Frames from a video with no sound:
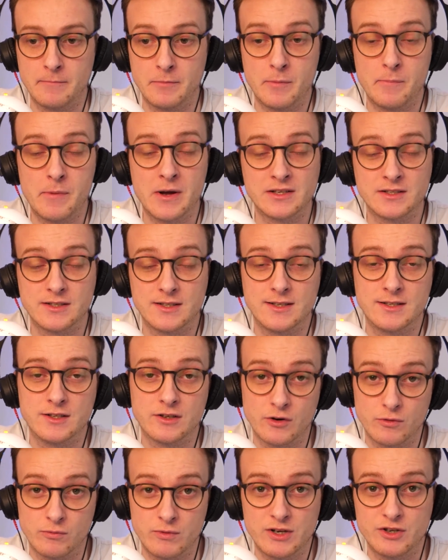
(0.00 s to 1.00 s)
But Busted
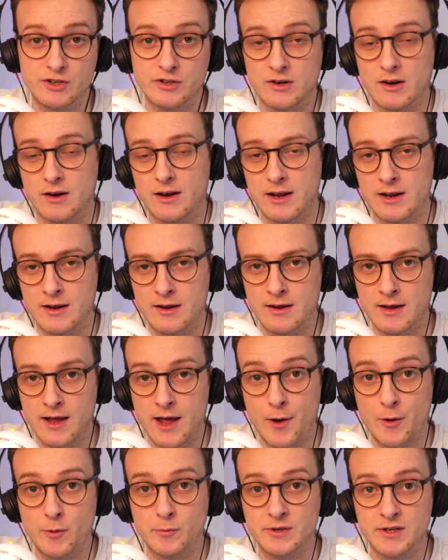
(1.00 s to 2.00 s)
originally
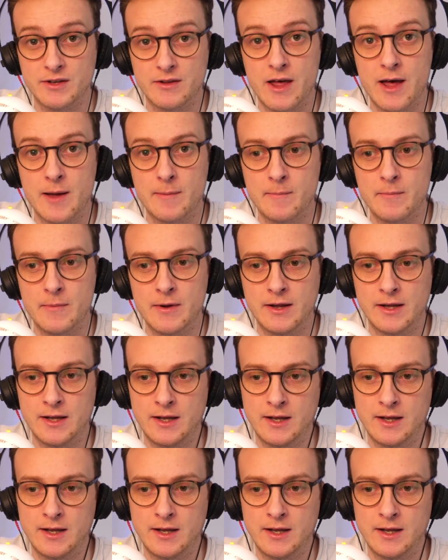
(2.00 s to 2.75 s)
helped them